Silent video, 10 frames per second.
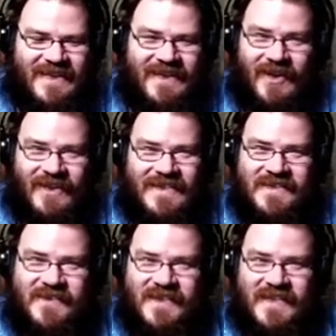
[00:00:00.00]
All he's
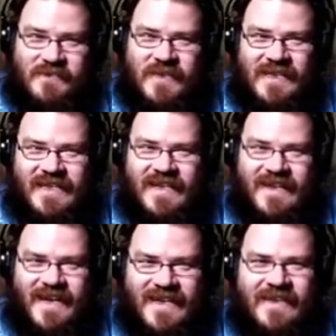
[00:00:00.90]
doing is being
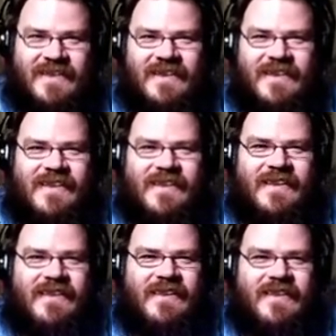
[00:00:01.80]
carried.
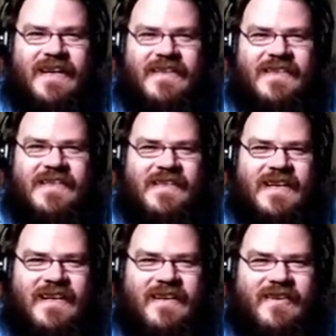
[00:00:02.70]
That doesn't
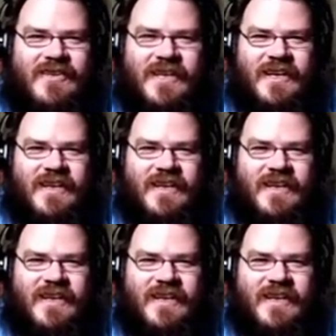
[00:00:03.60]
take energy.